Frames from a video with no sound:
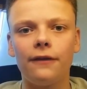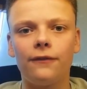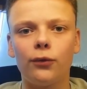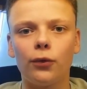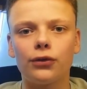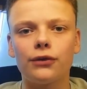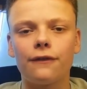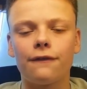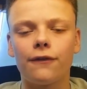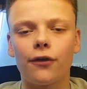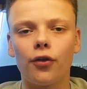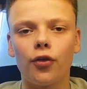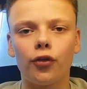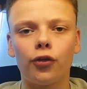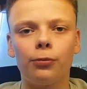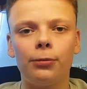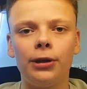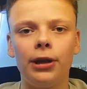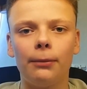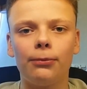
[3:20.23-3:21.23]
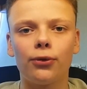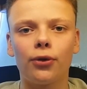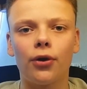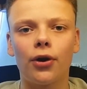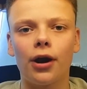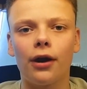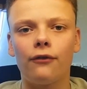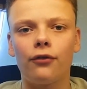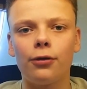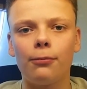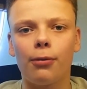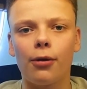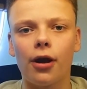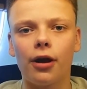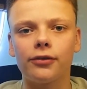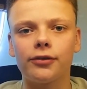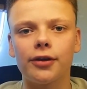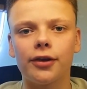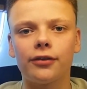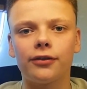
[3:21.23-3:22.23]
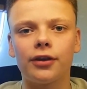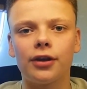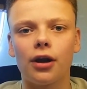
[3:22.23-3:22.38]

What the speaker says: If you want to further speed up the recovery process,